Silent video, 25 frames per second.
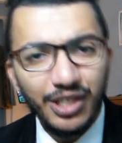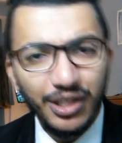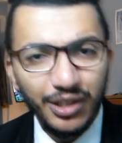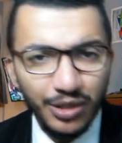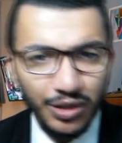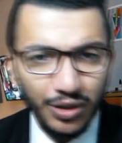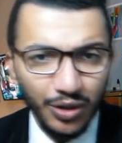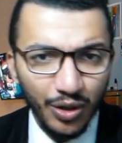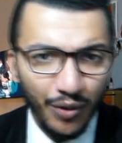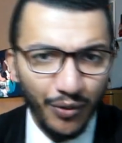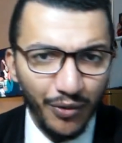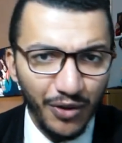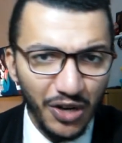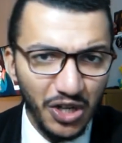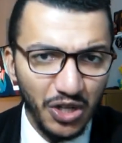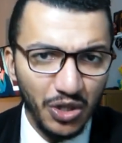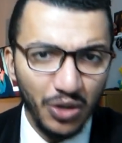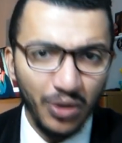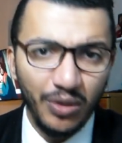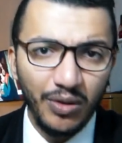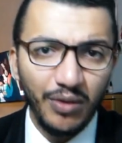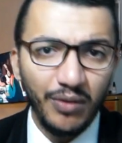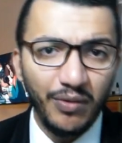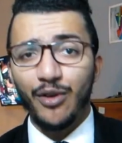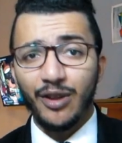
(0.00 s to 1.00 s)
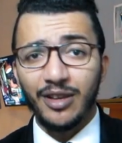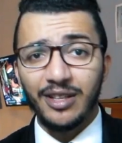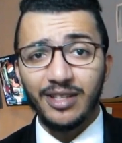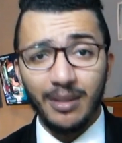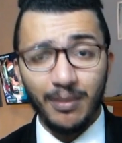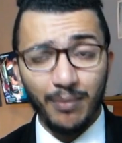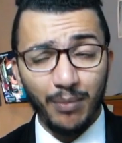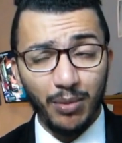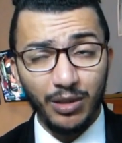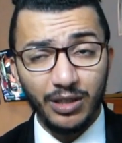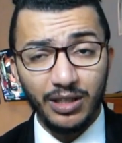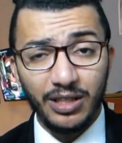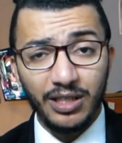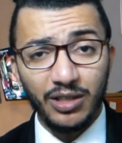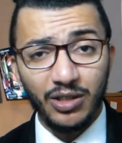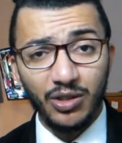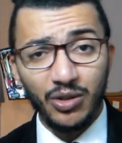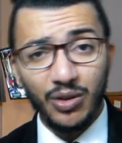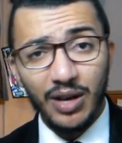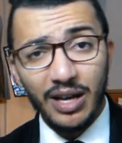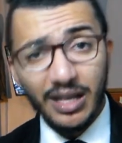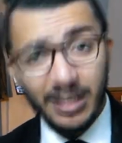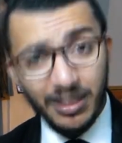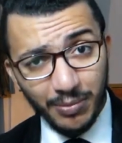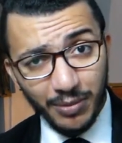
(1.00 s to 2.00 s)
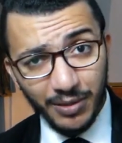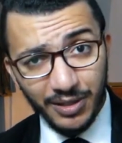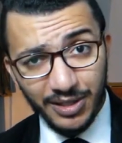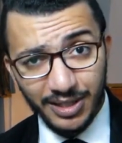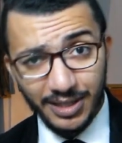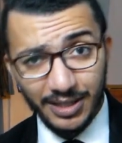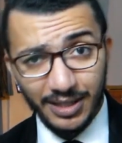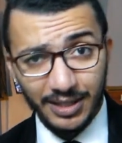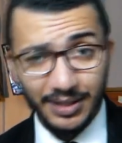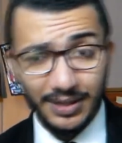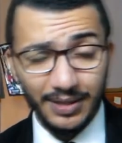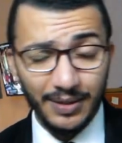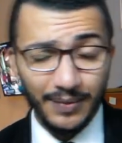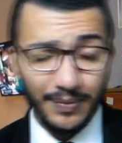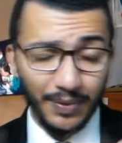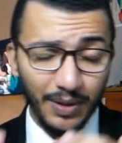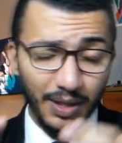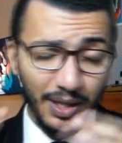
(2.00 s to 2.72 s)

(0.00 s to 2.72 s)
certain officials. for example, the US president.